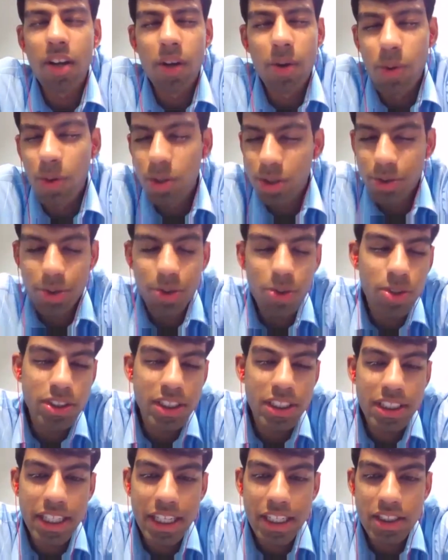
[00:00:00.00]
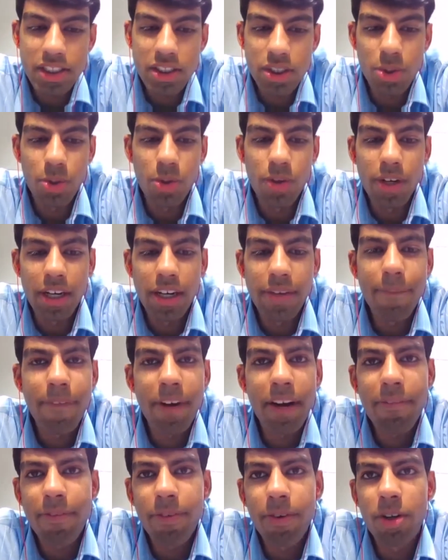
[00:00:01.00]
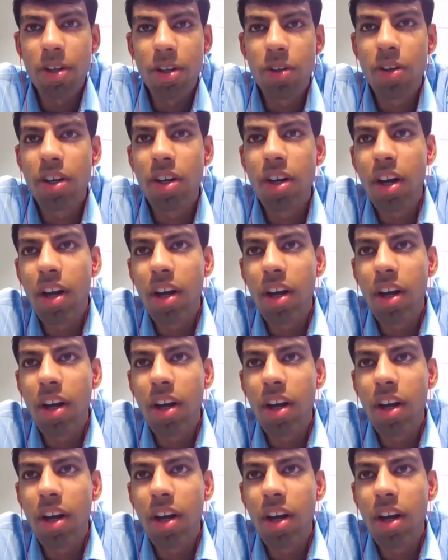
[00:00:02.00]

go through those and then just go ahead and prep for your